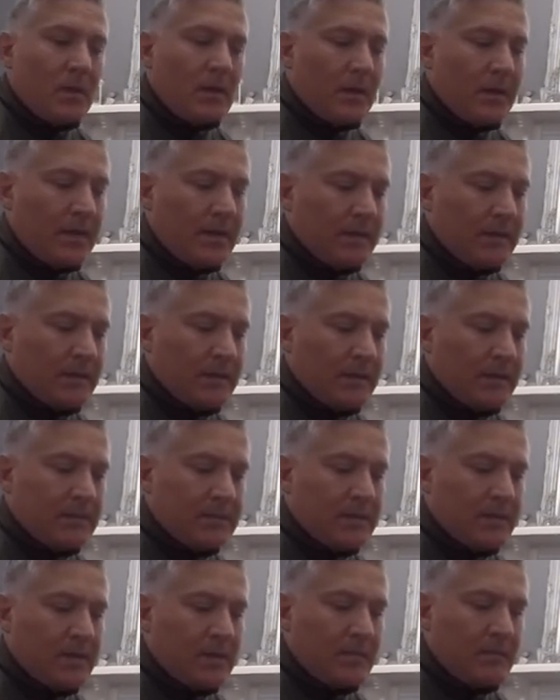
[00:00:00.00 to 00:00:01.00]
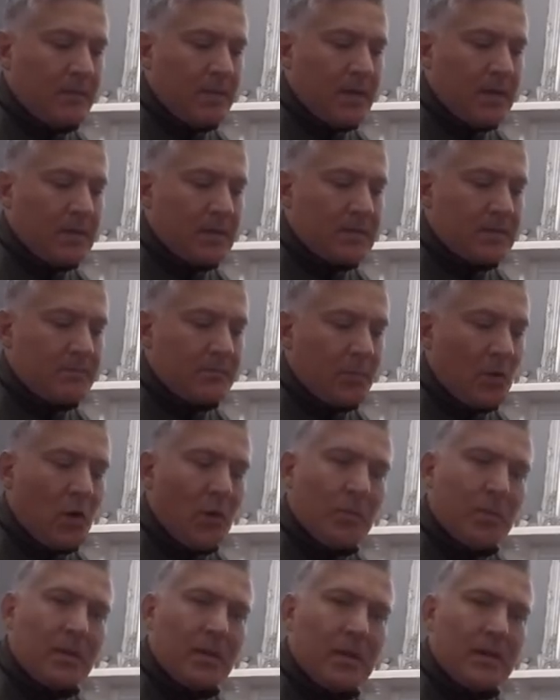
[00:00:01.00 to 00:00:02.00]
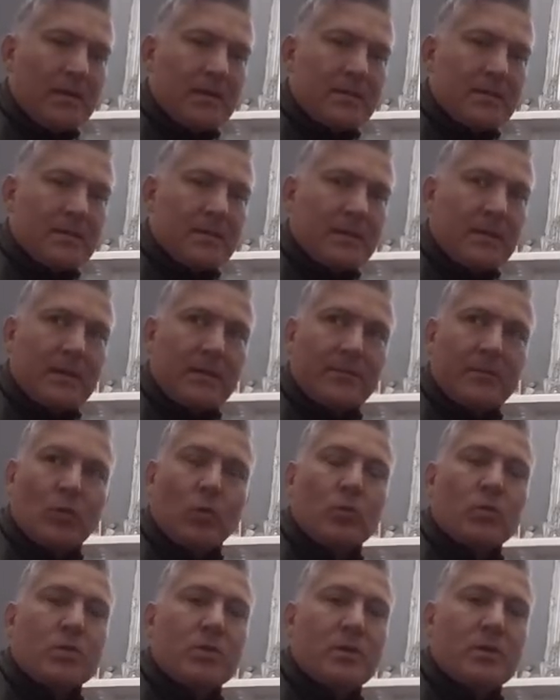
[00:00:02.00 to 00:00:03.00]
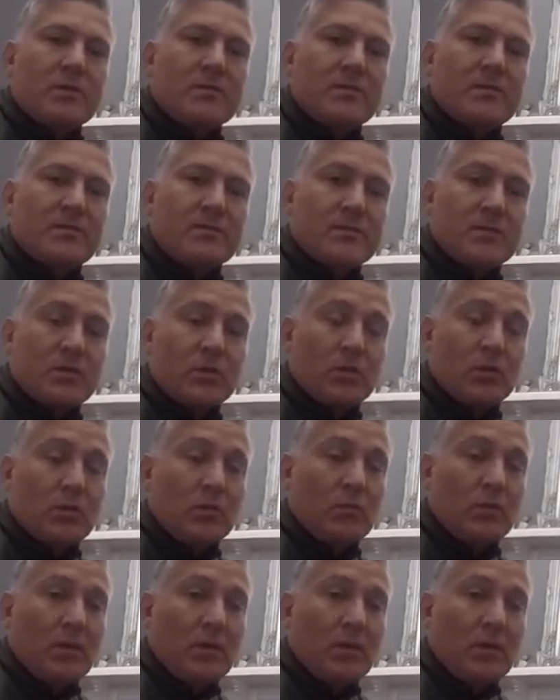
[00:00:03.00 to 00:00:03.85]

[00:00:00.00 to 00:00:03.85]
and it's put up against as kind of an alternative to